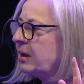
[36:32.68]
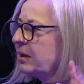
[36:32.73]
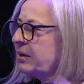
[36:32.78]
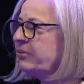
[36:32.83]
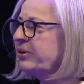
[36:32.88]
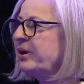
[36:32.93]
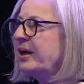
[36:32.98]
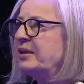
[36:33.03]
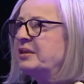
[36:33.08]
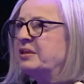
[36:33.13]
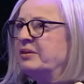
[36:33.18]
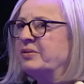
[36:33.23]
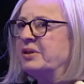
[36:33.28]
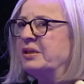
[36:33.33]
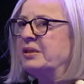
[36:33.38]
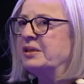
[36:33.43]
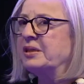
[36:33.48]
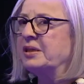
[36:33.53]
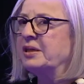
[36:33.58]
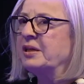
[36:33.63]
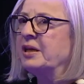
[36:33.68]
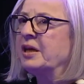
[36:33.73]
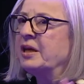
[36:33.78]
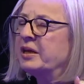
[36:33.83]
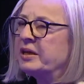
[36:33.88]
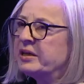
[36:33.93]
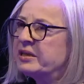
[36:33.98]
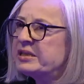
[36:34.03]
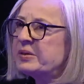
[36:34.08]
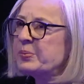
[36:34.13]
creativity,
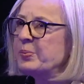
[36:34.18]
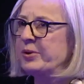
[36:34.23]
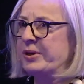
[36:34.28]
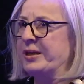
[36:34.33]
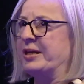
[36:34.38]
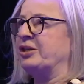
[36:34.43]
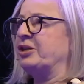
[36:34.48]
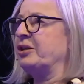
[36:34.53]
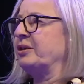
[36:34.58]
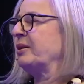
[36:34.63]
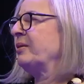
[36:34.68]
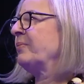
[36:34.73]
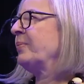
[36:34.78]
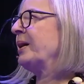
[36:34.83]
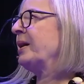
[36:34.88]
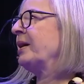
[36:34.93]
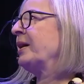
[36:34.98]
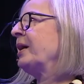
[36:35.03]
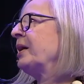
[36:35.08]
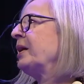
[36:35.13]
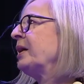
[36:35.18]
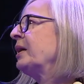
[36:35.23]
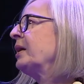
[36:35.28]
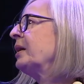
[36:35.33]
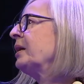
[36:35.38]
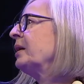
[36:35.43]
inspiration by